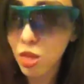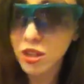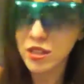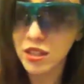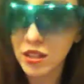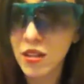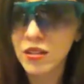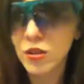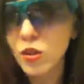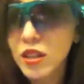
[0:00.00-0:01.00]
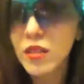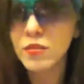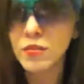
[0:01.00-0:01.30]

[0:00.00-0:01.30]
Sitting on the toilet.